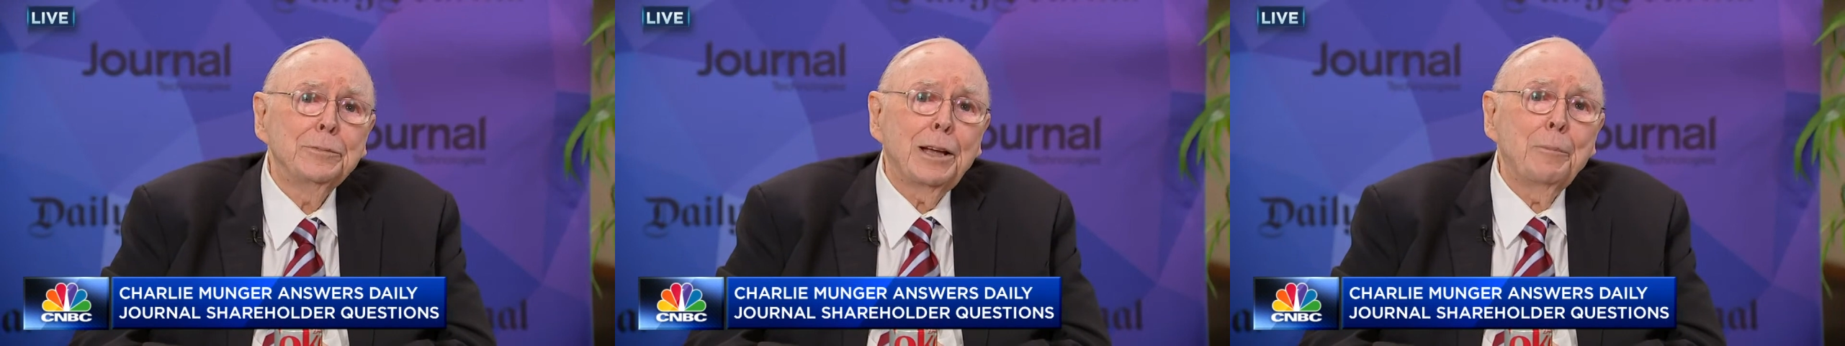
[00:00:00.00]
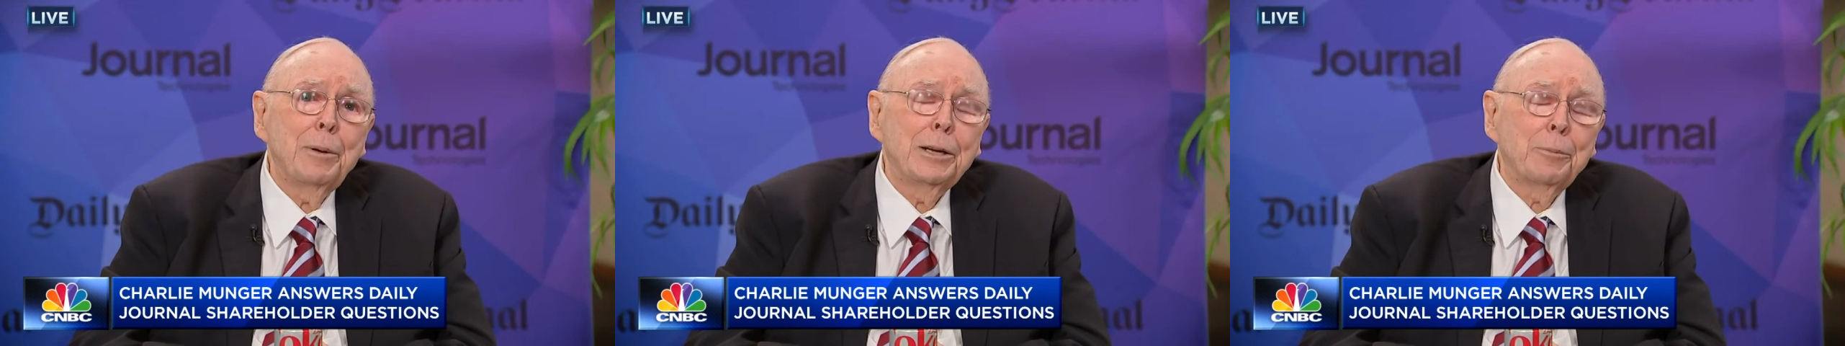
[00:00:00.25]

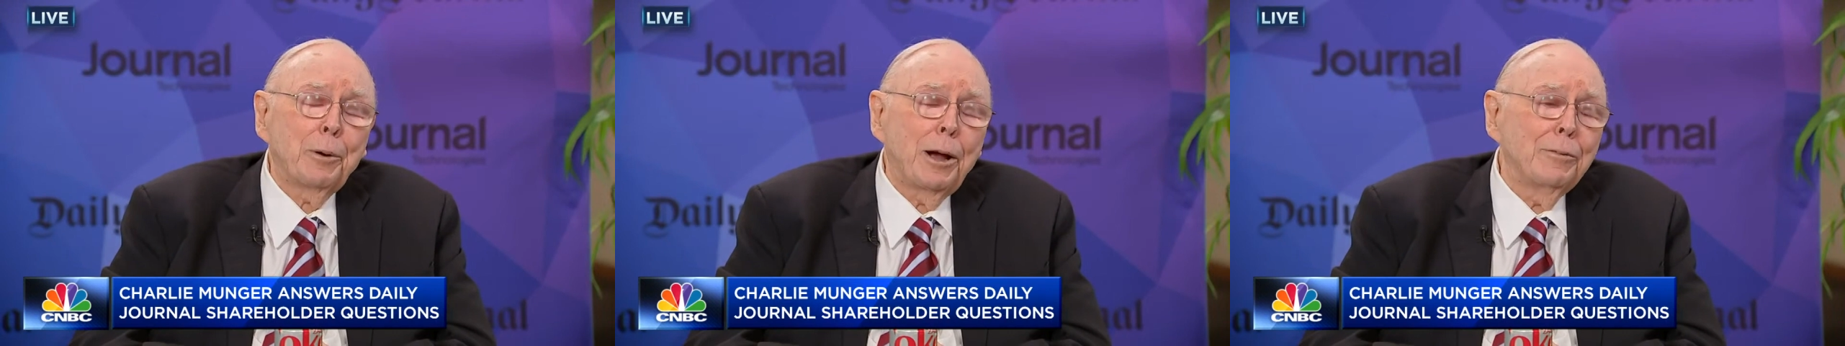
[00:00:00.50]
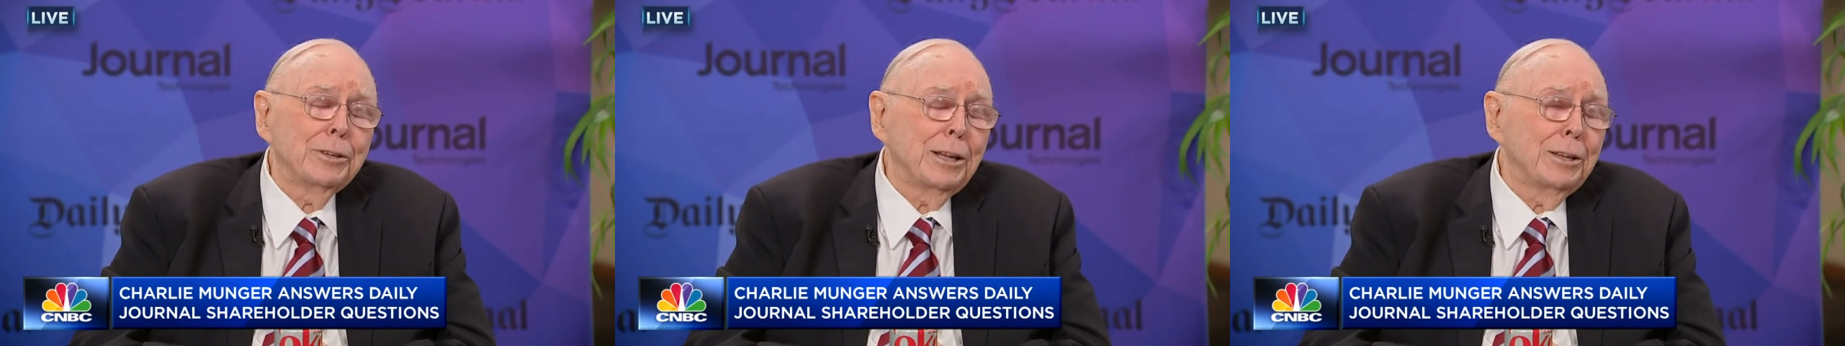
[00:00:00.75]
I made a
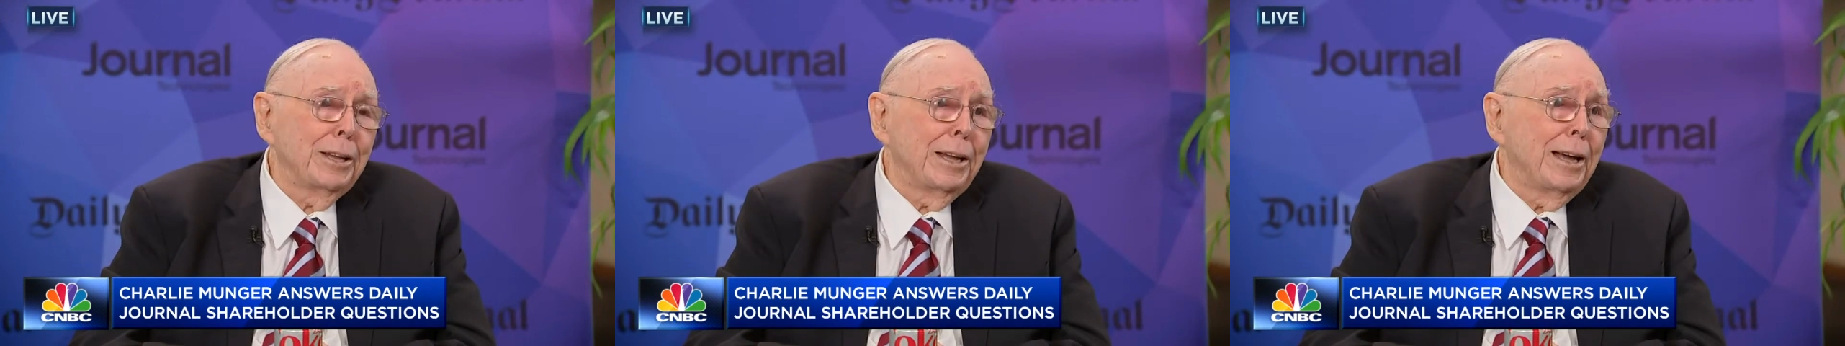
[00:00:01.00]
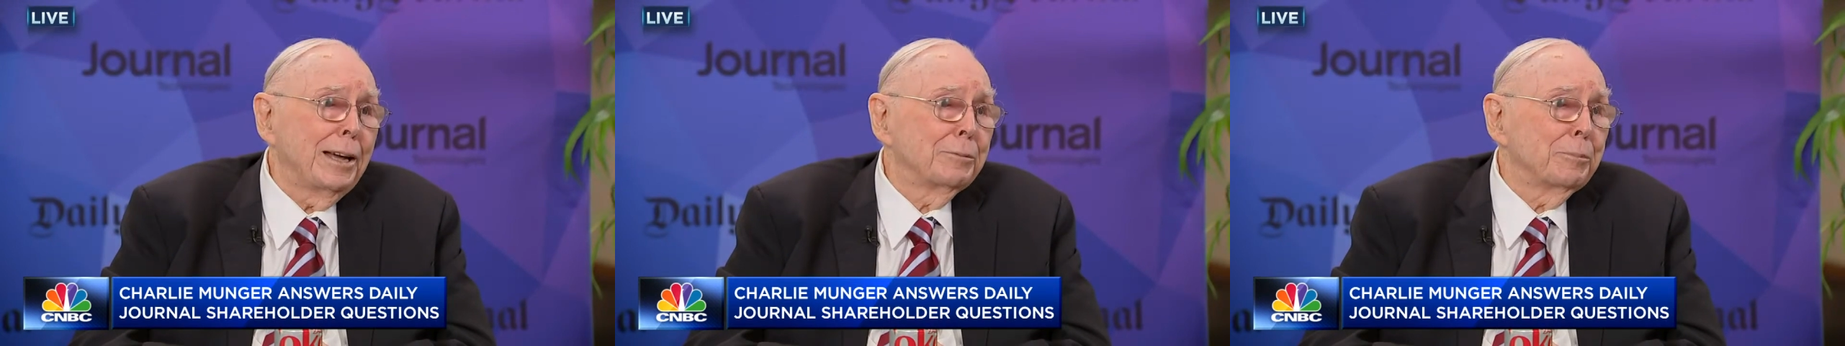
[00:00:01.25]
profit in
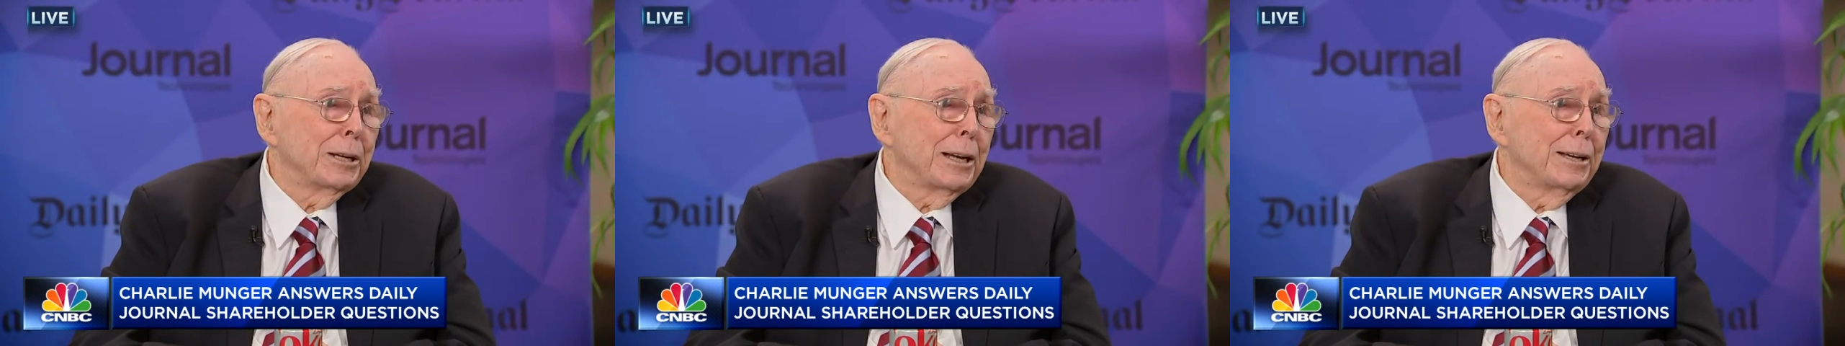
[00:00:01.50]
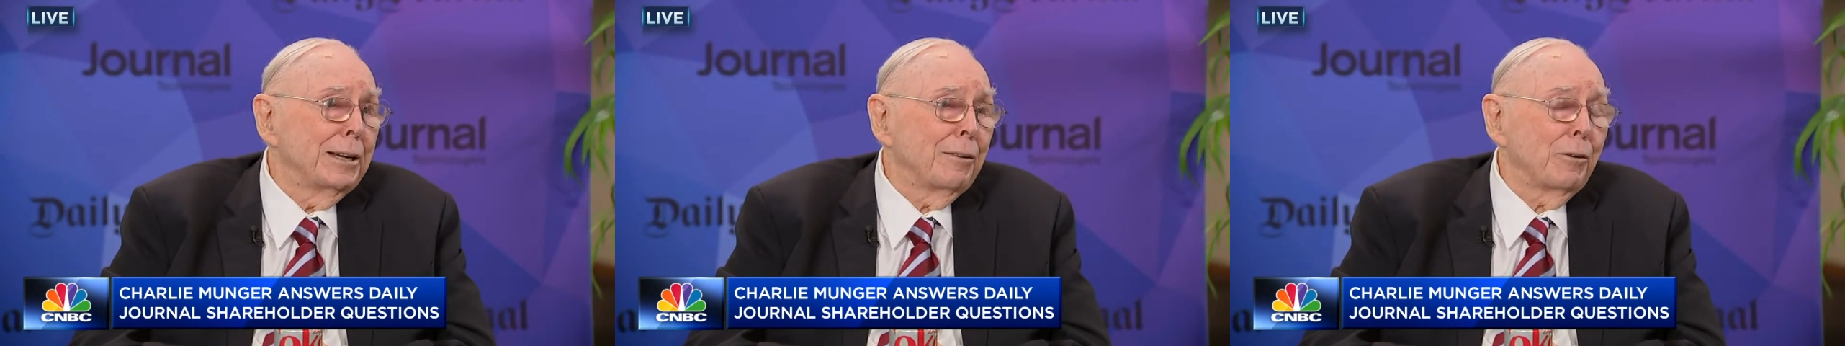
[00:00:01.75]
the end, but
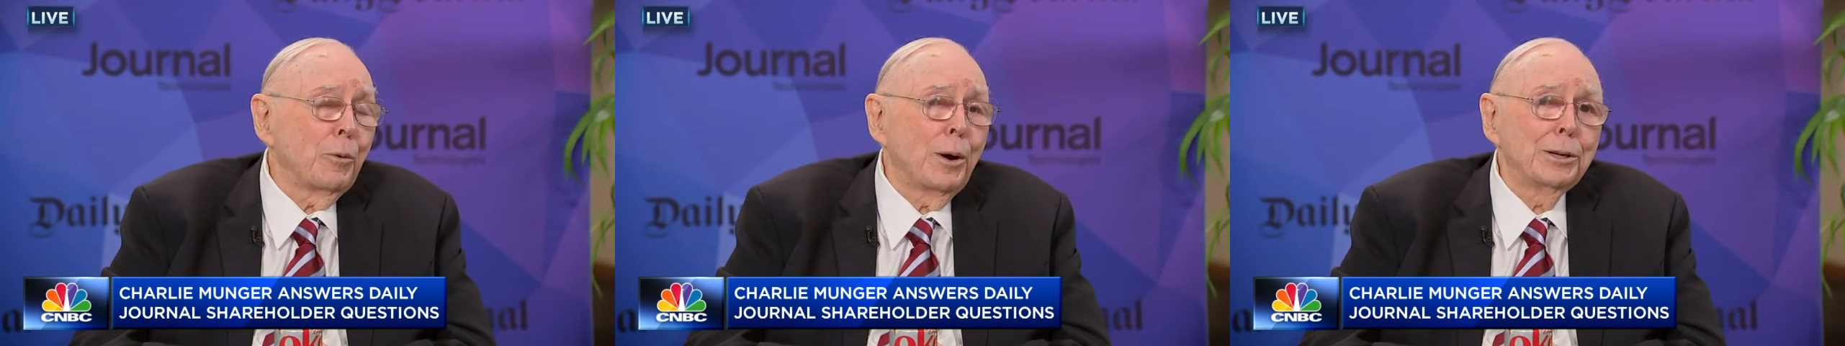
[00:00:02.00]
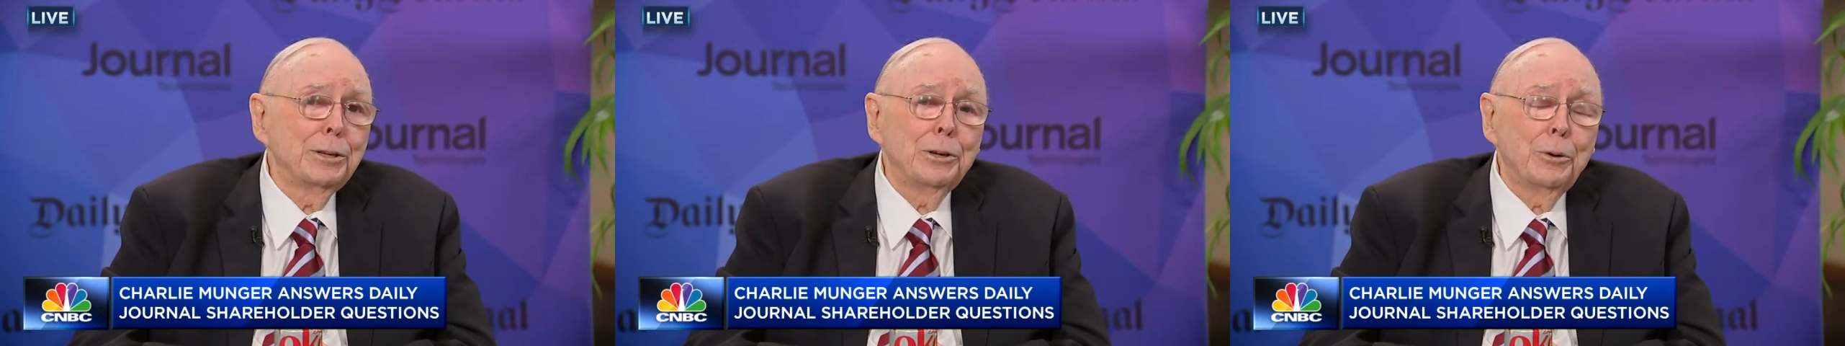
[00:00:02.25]
I never
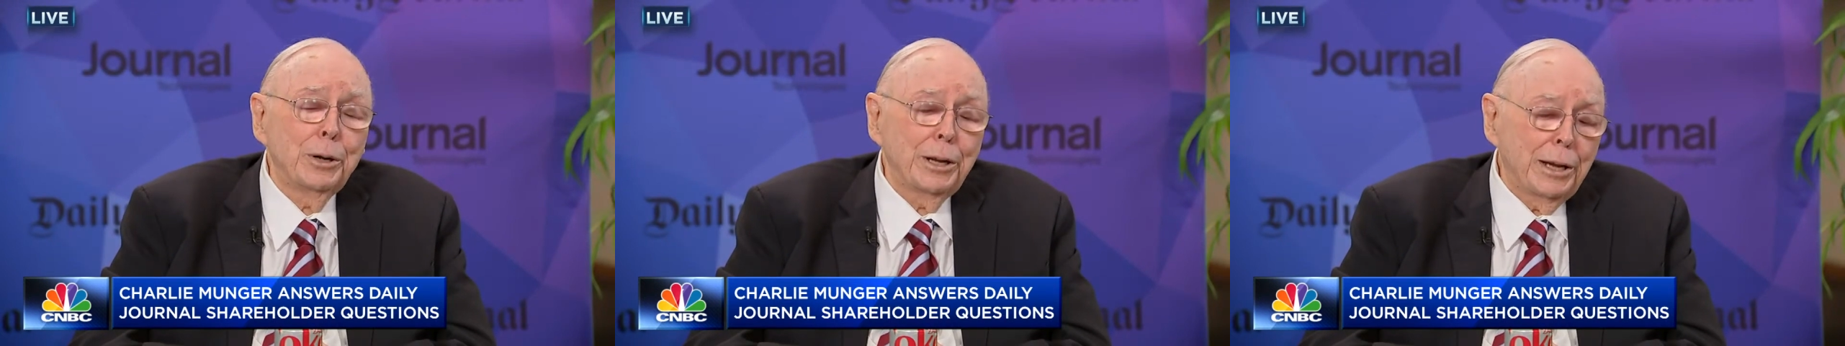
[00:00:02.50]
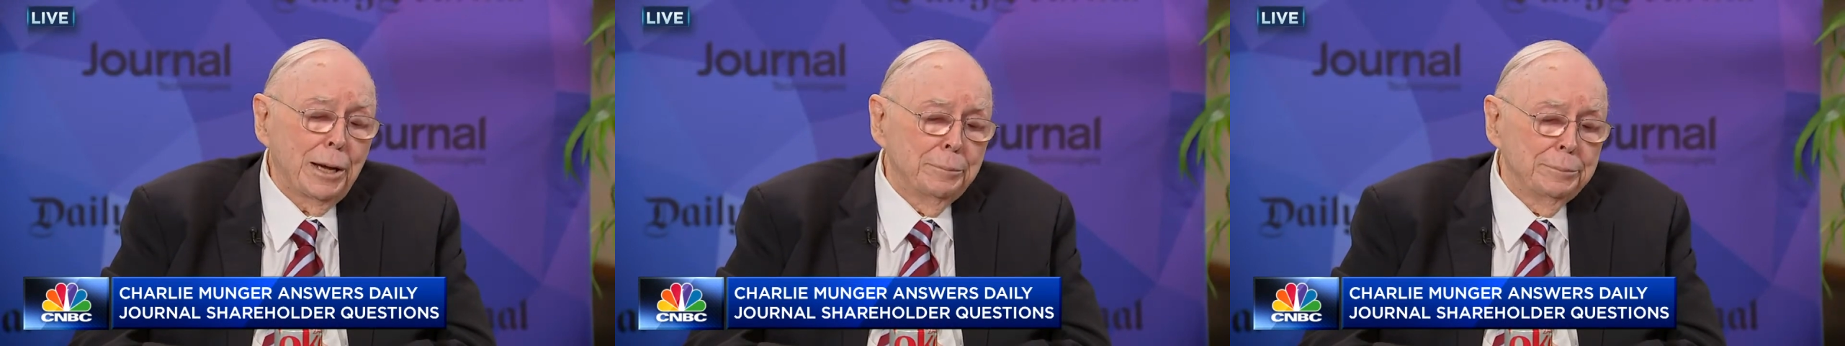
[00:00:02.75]
wanted to do it
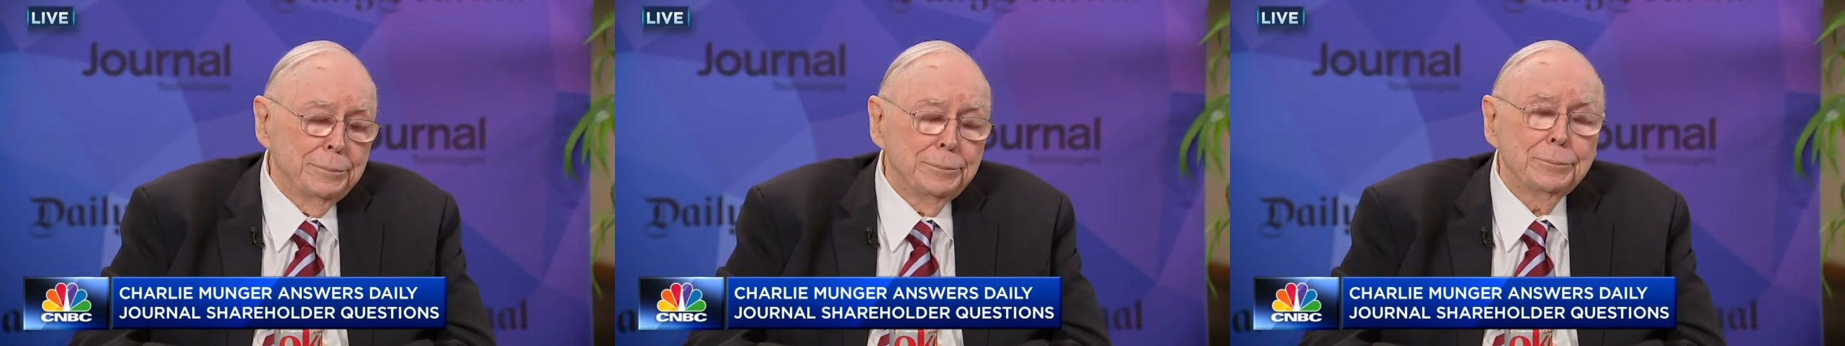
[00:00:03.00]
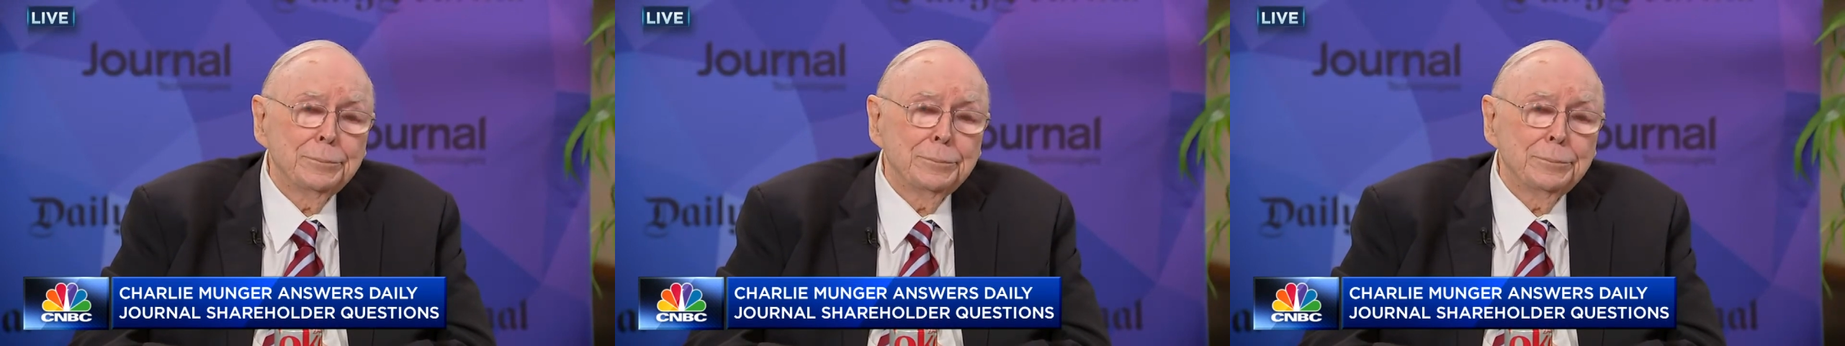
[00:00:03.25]
again.